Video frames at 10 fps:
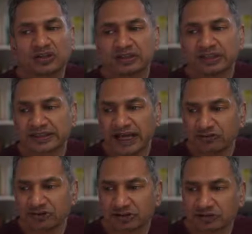The
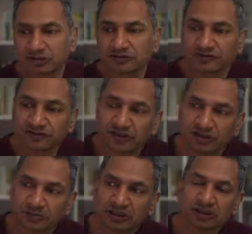council
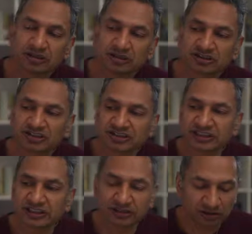confirm not a
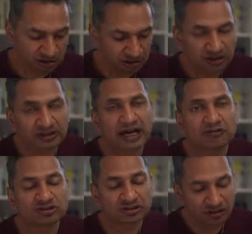single
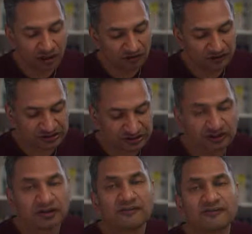council officer
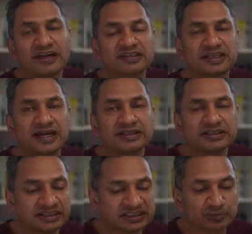faced any
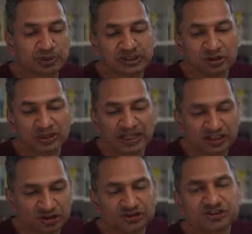disciplinary
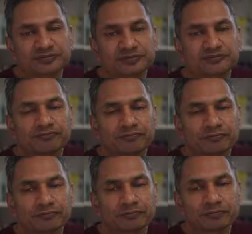actions.
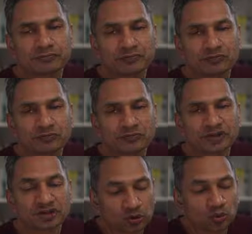
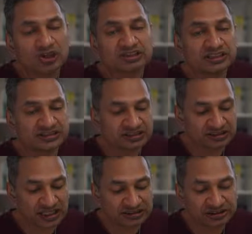So what is it
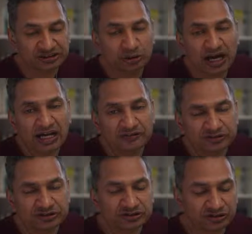that you have
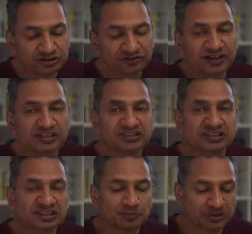to do to face
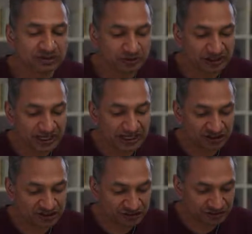disciplinary
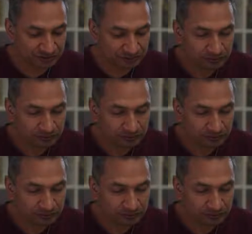actions?